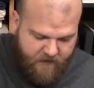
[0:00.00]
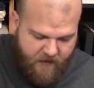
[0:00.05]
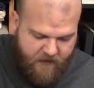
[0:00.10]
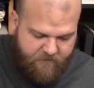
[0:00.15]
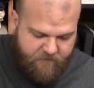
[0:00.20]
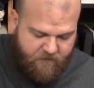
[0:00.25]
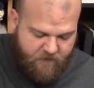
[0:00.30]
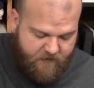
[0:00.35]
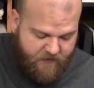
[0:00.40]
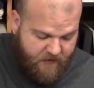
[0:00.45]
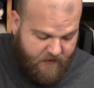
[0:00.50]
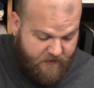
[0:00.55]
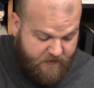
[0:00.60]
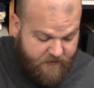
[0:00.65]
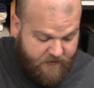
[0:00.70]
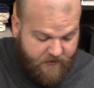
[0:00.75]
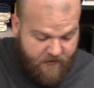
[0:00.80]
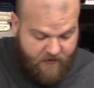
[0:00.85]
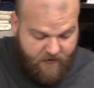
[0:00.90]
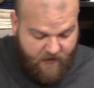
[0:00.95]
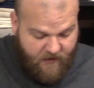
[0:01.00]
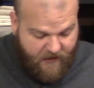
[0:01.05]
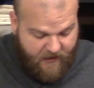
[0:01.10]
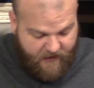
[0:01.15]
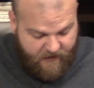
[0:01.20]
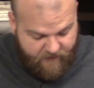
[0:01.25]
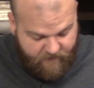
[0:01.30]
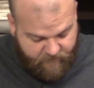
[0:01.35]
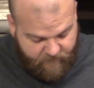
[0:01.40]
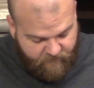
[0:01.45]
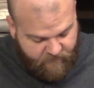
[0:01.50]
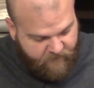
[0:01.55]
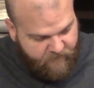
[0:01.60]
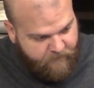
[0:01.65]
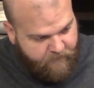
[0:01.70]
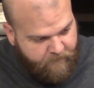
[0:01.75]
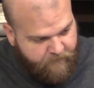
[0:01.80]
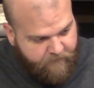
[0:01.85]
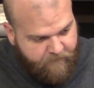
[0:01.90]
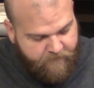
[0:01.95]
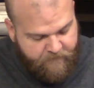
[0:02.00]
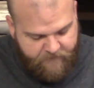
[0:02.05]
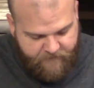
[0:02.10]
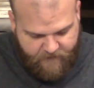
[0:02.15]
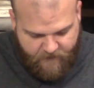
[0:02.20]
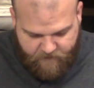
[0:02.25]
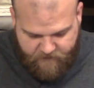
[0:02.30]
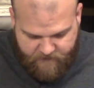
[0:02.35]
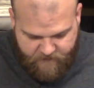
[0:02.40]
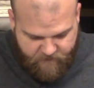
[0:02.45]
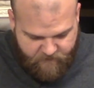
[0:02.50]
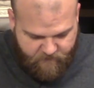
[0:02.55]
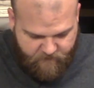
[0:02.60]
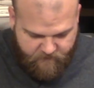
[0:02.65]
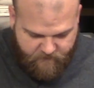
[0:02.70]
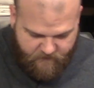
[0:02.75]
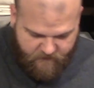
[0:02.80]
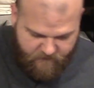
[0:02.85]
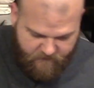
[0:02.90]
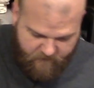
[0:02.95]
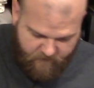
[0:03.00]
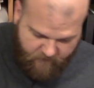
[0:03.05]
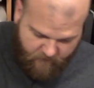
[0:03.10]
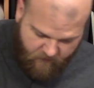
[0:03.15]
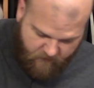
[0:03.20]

effort into their axe. I mean, this is